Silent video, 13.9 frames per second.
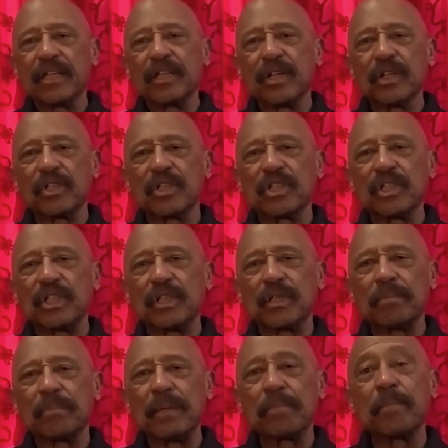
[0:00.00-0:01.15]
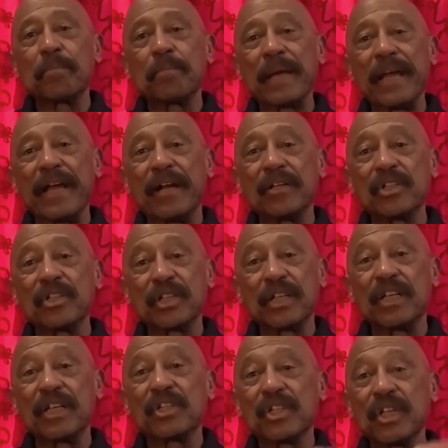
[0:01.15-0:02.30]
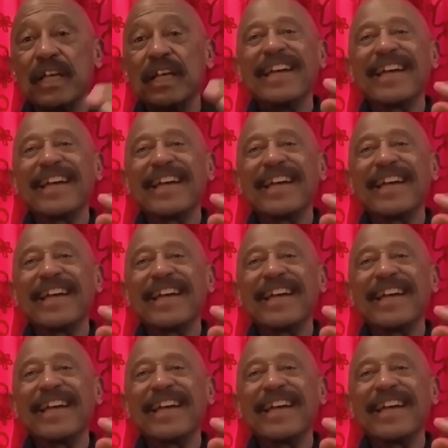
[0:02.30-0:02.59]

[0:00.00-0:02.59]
that causes it to be prepared says